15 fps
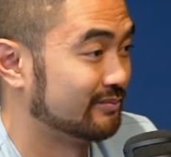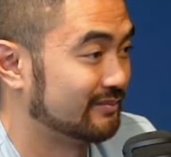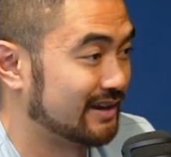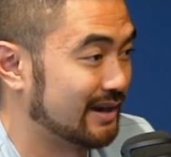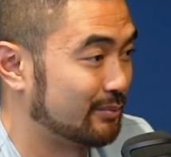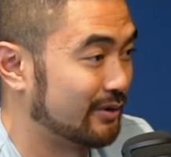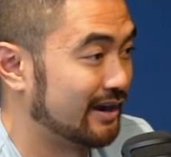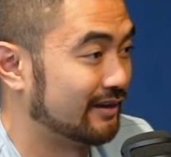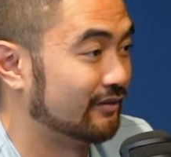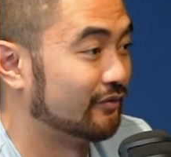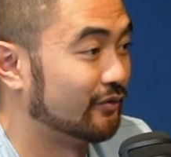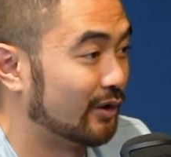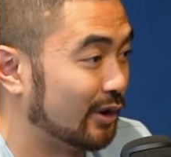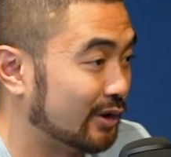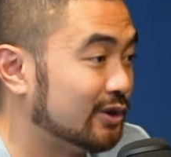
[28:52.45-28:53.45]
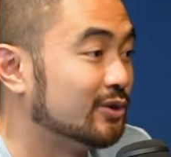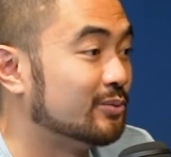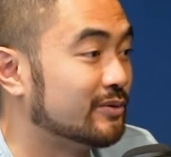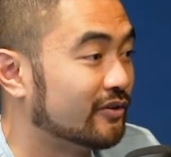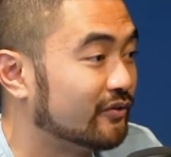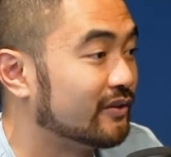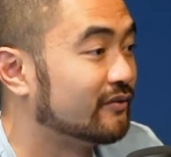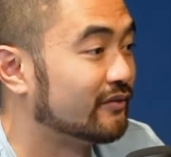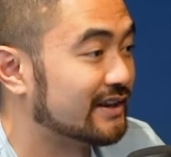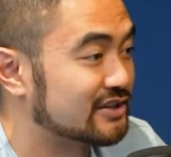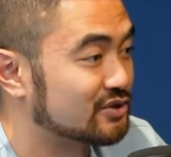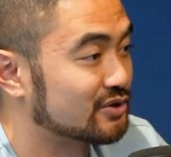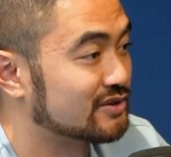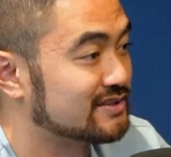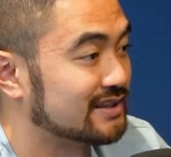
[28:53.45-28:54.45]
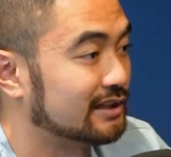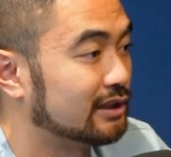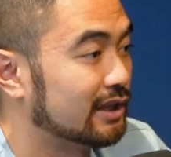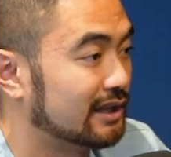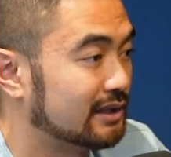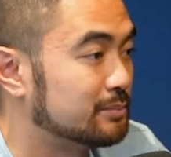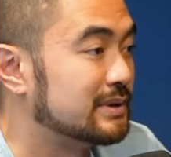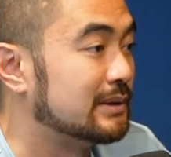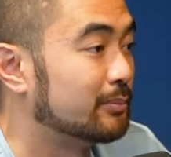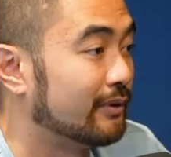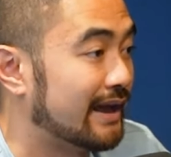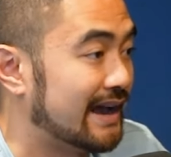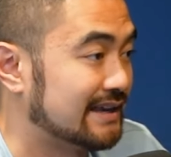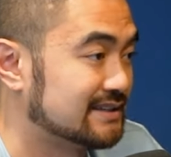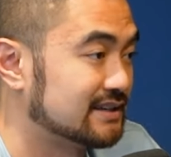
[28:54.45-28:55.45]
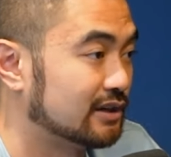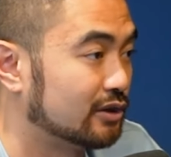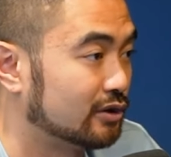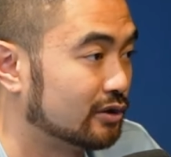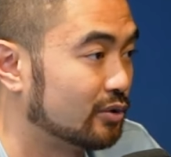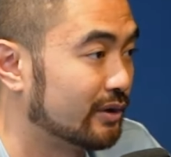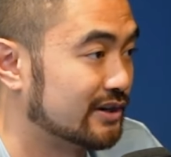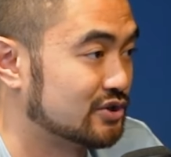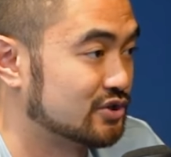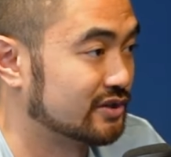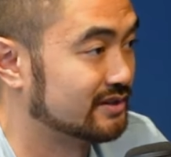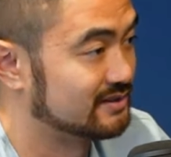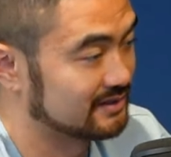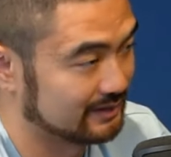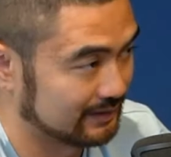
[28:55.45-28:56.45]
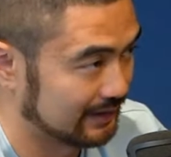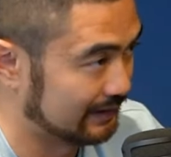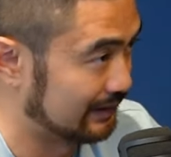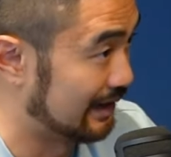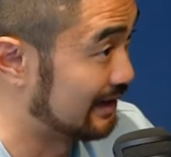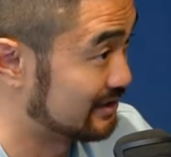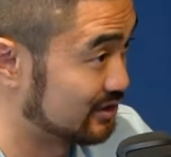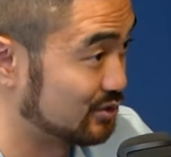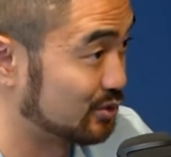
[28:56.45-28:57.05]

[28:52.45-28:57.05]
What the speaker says: I brought volume of investors and a lot of people asking good questions and us